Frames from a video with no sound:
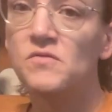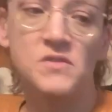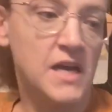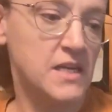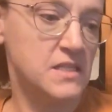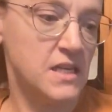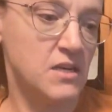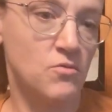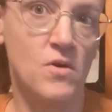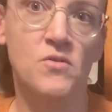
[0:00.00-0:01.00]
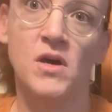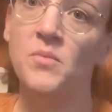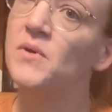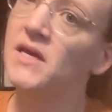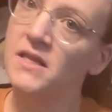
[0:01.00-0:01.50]
has like grown
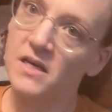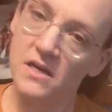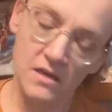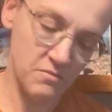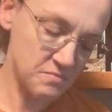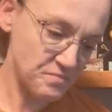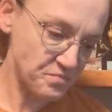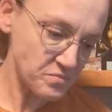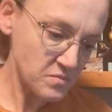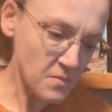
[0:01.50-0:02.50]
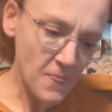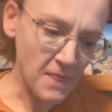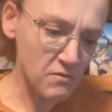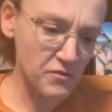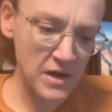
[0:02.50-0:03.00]
up in the
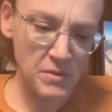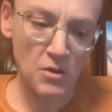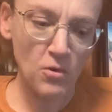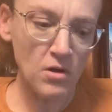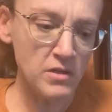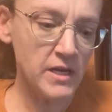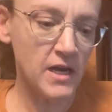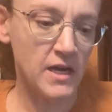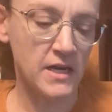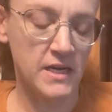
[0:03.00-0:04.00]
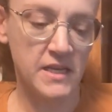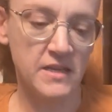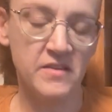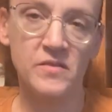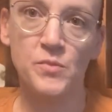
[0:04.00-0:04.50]
framing world.
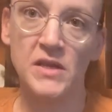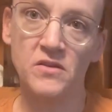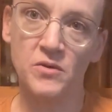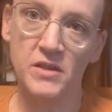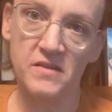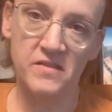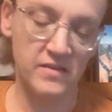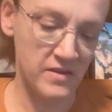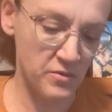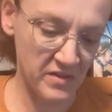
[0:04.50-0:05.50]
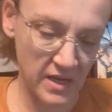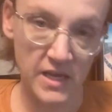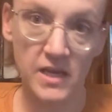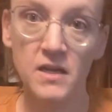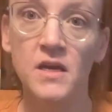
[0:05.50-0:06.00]
He's been doing this since he was a
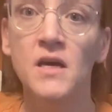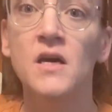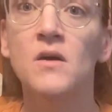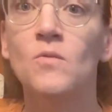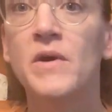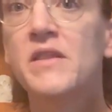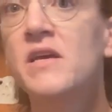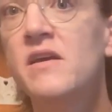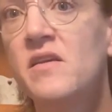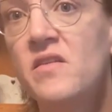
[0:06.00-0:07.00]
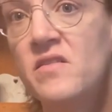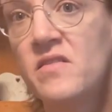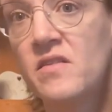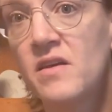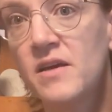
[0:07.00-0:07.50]
kid with
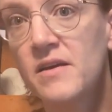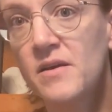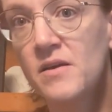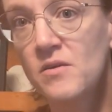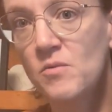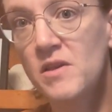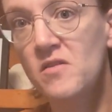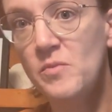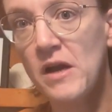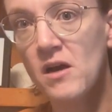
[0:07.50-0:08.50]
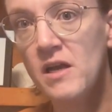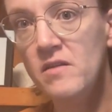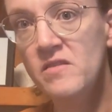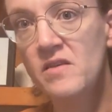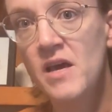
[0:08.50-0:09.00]
his
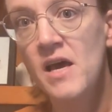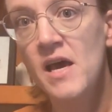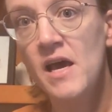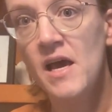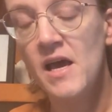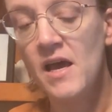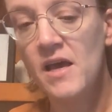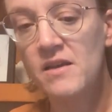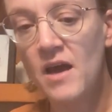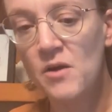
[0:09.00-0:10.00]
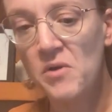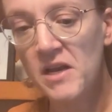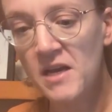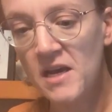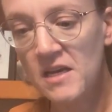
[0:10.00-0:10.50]
parents. And I
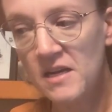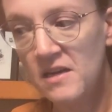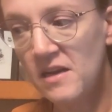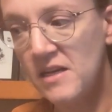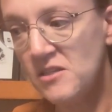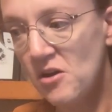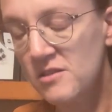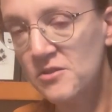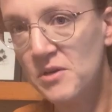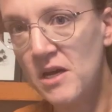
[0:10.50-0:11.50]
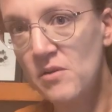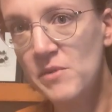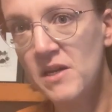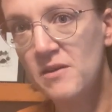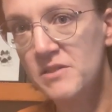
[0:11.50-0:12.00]
went in and I talked to him
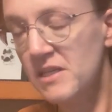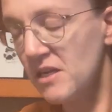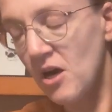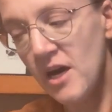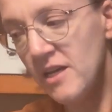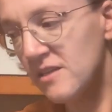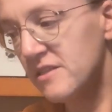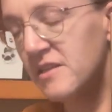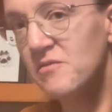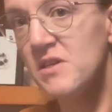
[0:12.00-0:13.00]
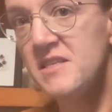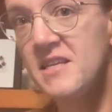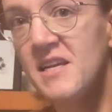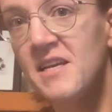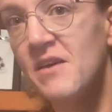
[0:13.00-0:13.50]
and I was like, all right, let's give
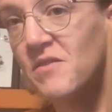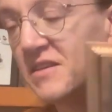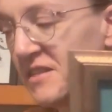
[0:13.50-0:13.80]
this